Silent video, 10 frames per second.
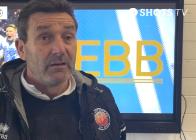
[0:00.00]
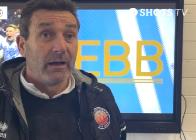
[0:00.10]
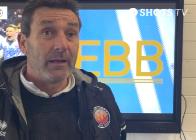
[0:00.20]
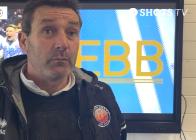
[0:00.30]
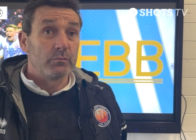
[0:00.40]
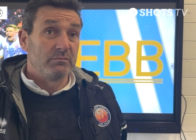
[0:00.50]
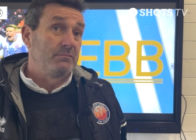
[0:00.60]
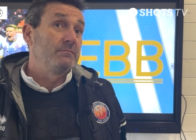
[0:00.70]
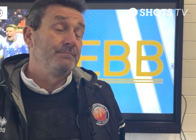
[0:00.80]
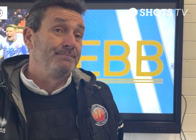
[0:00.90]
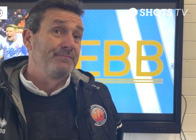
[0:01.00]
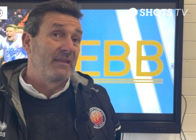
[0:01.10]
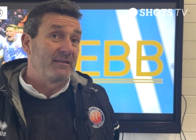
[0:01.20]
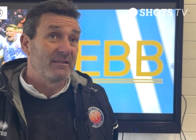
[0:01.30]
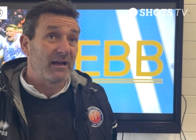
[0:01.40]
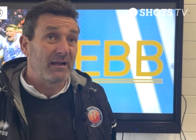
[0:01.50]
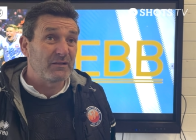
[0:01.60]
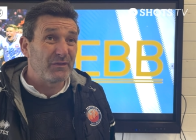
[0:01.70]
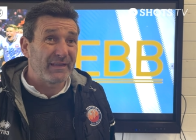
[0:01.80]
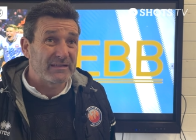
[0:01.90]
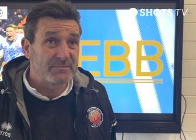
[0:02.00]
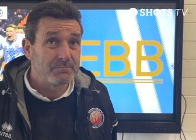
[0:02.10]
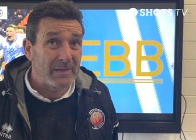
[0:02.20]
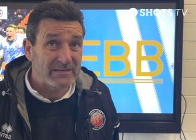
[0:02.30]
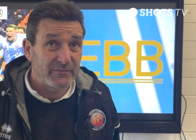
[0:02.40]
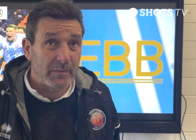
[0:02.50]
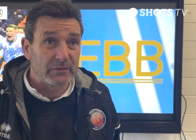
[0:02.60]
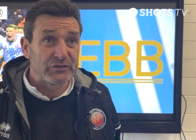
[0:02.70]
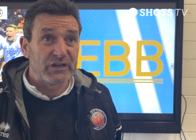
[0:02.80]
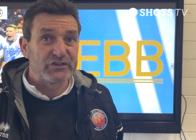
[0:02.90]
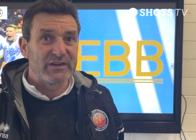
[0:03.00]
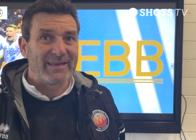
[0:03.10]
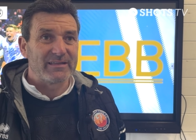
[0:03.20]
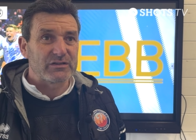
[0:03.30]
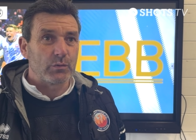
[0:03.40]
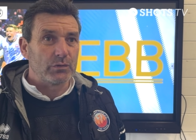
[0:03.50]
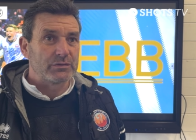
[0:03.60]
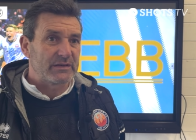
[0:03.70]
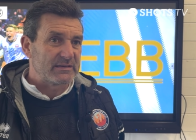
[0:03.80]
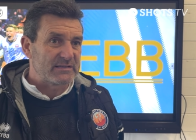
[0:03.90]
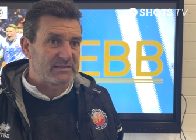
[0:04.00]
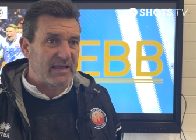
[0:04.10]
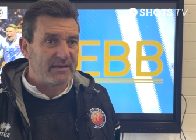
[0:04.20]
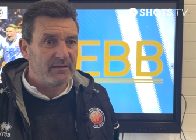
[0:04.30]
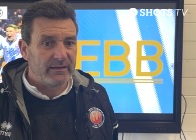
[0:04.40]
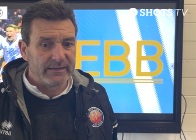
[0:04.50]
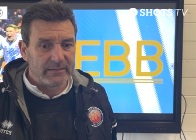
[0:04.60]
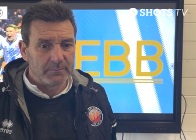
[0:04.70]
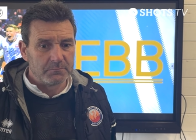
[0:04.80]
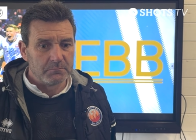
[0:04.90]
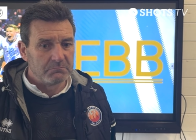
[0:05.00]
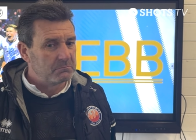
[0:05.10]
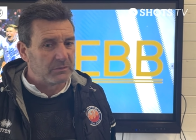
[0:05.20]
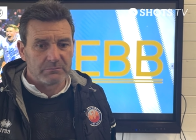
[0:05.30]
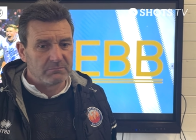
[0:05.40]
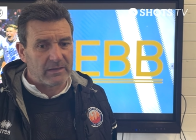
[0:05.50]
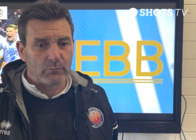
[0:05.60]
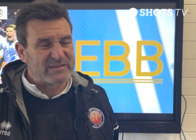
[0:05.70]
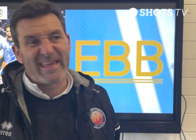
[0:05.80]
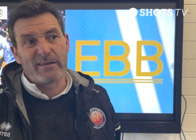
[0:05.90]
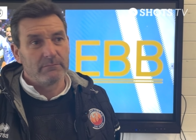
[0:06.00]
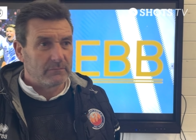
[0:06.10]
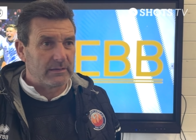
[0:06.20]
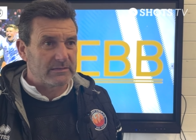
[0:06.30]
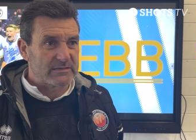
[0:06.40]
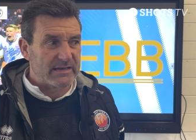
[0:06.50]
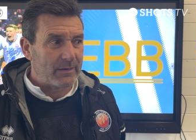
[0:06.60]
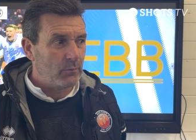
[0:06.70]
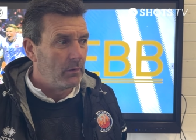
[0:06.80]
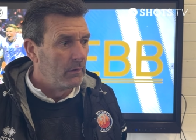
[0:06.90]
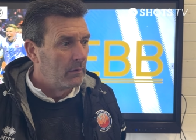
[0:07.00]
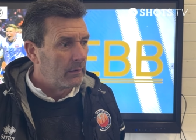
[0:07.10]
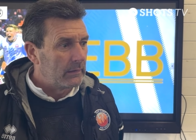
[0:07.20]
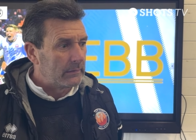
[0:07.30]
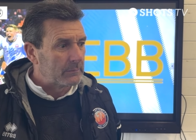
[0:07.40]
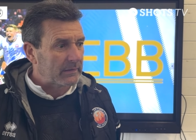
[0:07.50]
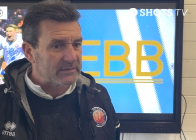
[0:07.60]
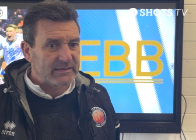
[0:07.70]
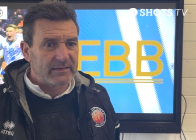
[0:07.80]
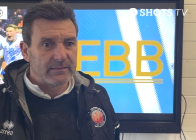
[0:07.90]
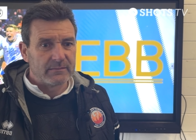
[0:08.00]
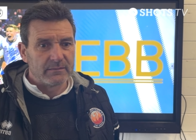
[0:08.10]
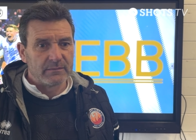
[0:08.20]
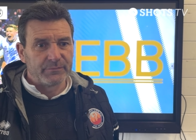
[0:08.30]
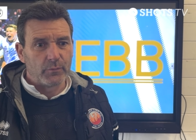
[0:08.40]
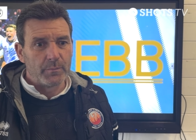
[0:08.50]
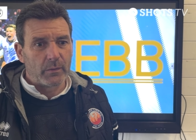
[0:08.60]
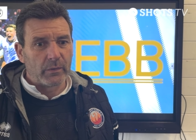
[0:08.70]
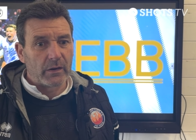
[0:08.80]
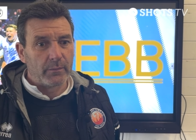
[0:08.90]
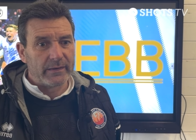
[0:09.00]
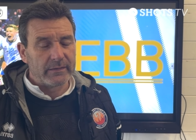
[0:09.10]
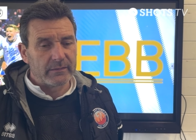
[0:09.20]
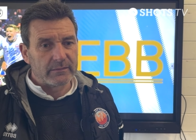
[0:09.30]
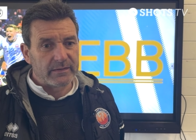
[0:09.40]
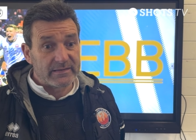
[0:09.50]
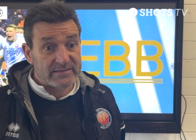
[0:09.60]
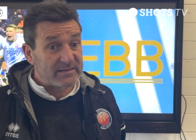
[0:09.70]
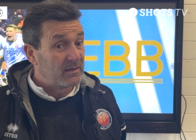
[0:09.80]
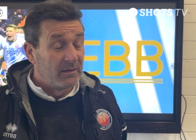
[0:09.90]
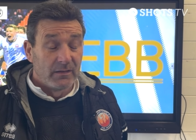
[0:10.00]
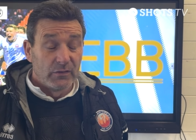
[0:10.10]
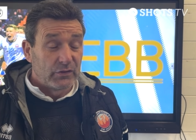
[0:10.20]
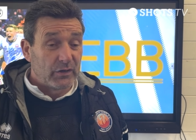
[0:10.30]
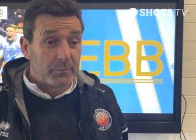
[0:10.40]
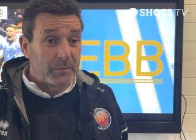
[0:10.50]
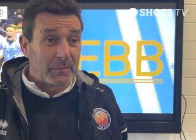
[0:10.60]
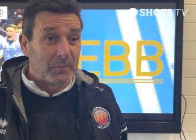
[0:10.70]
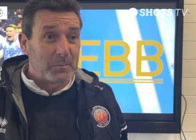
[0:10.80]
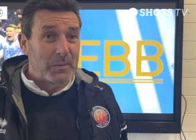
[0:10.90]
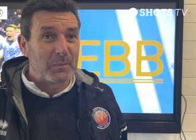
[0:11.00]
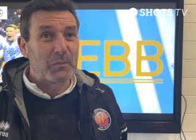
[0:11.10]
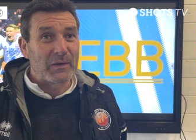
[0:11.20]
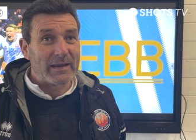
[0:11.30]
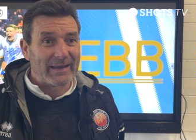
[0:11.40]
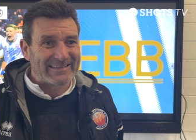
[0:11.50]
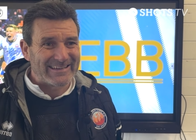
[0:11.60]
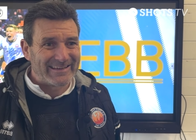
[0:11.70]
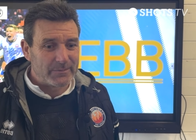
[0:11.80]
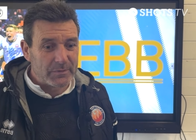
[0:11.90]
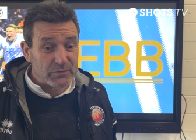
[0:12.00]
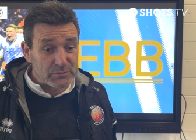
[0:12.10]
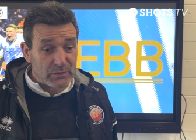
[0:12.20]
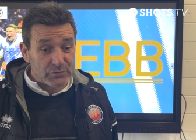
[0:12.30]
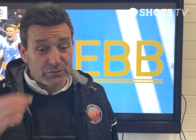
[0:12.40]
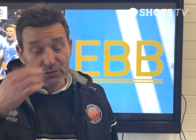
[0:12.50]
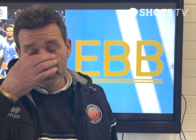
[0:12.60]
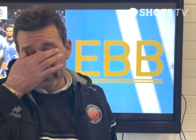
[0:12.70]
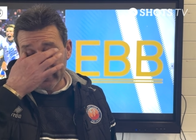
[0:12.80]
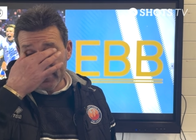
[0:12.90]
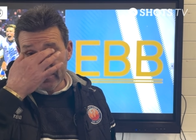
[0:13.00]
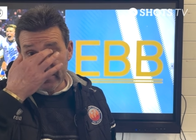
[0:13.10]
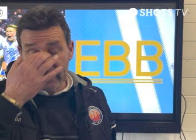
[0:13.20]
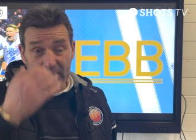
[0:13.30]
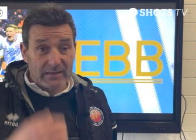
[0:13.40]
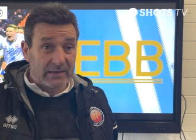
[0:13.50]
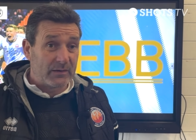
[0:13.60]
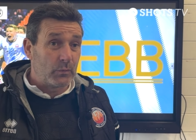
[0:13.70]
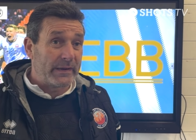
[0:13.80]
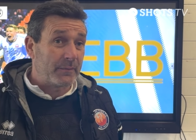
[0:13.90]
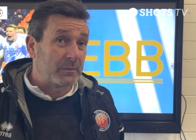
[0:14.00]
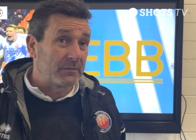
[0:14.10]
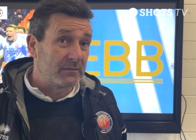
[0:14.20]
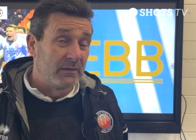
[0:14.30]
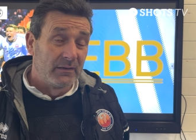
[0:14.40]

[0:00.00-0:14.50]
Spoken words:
I don't think there's a massive amount of change in either squad since then, but that was then, and this is now. Like I said, the form that we're going into this in, you know, people were getting excited because we lost a couple of games in a week, but